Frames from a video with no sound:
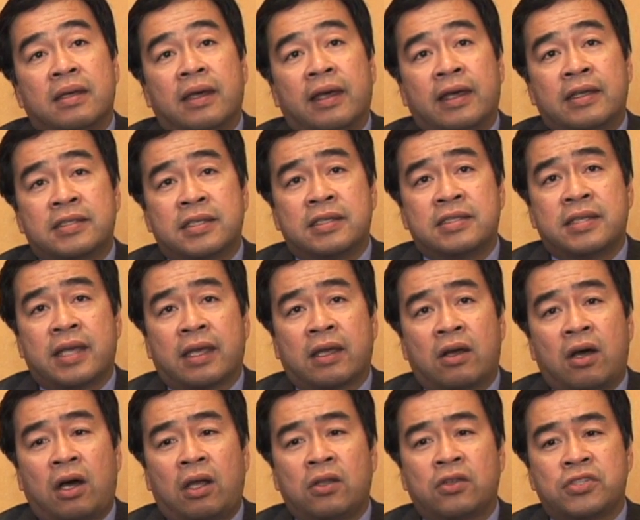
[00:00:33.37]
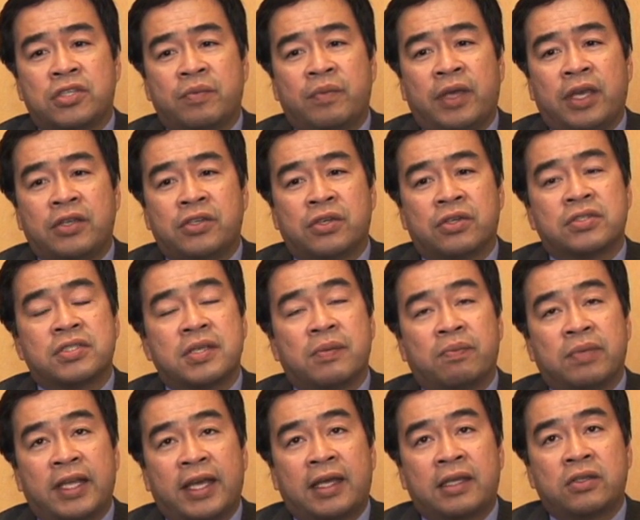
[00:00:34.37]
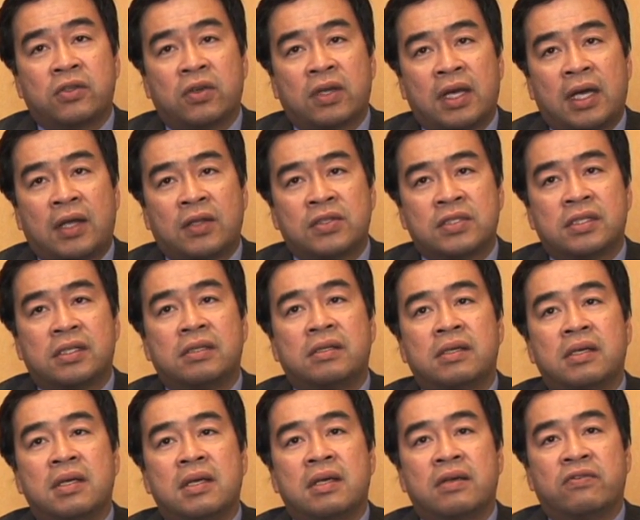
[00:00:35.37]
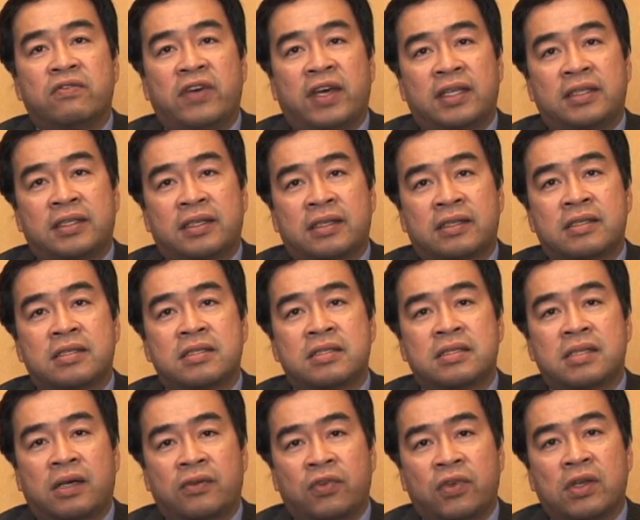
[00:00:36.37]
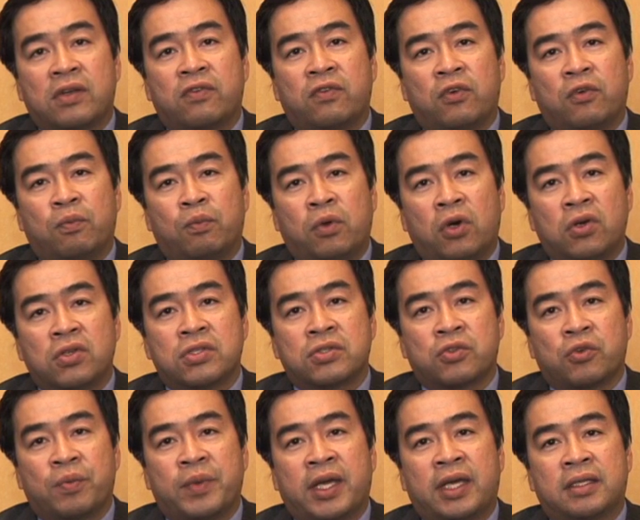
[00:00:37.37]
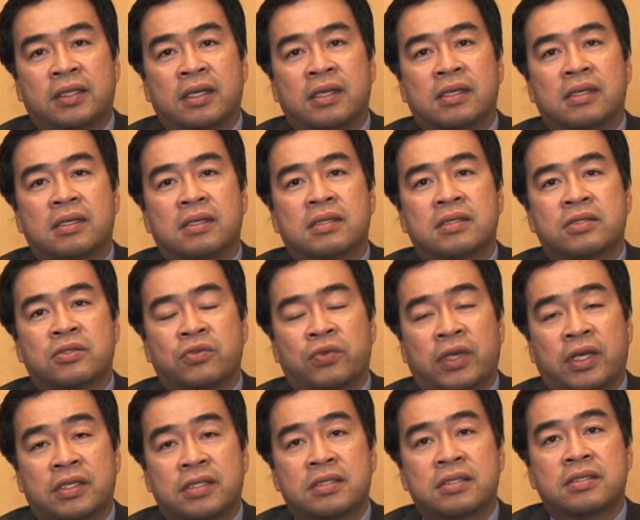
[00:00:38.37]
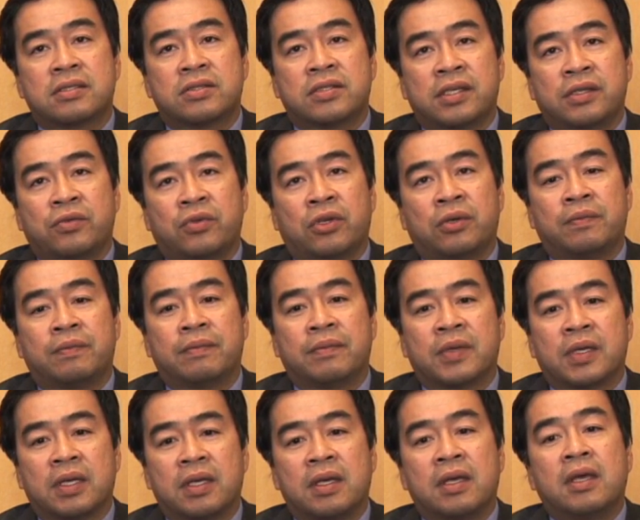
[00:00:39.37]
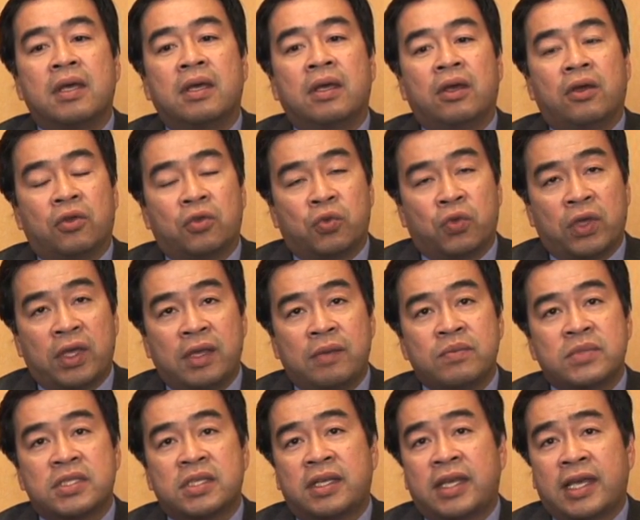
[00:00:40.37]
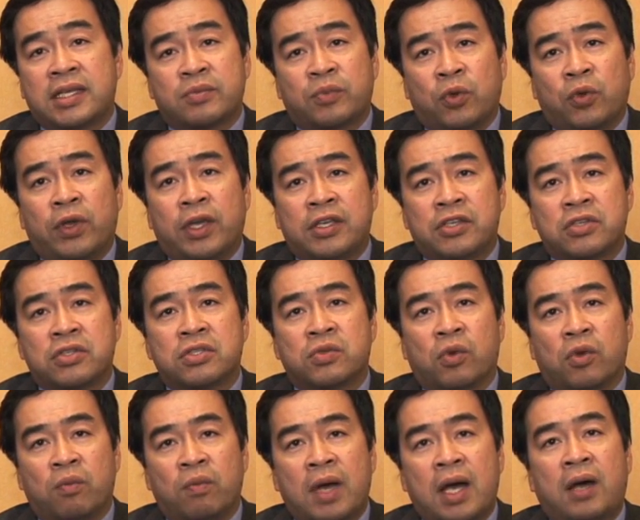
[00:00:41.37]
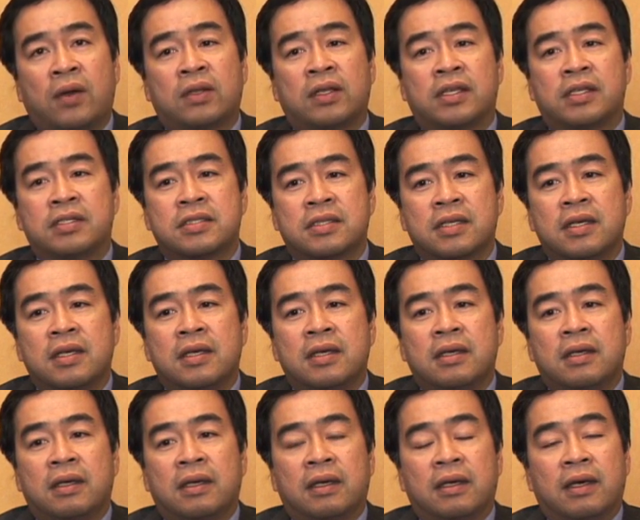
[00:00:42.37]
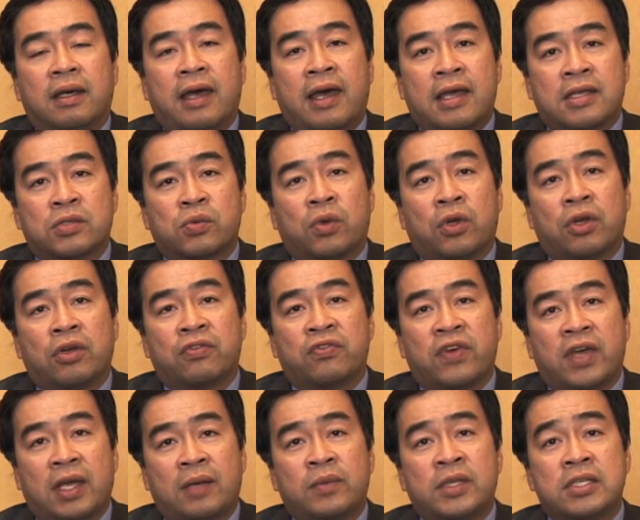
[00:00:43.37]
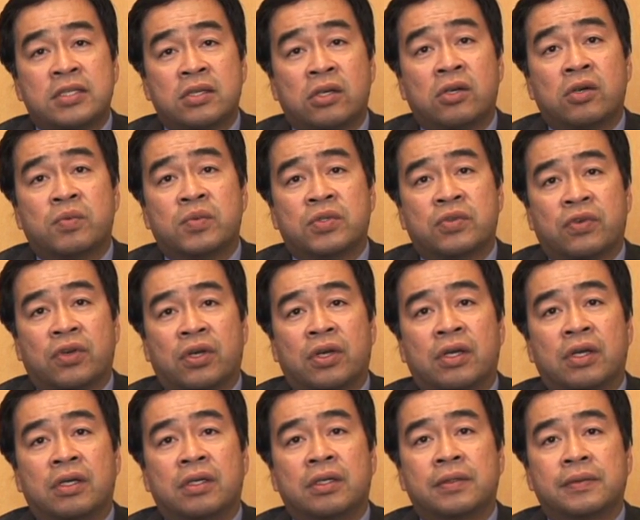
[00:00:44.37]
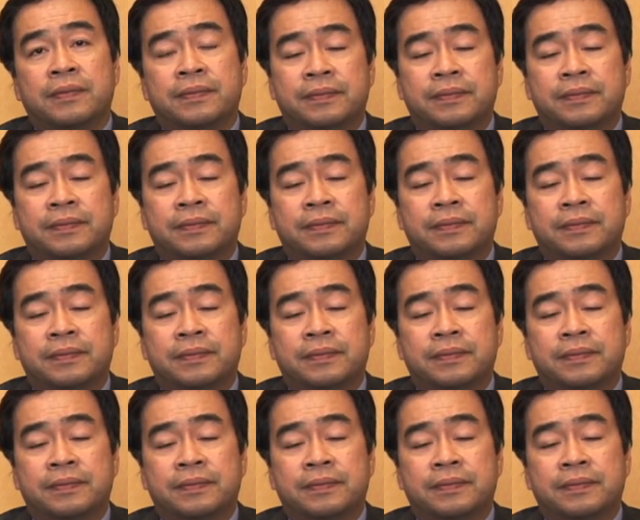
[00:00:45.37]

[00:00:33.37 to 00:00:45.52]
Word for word: As a psychology major, she planned to counsel veterans suffering from post traumatic stress syndrome. Her dreams and aspirations were boundless, as were her family's hopes for her.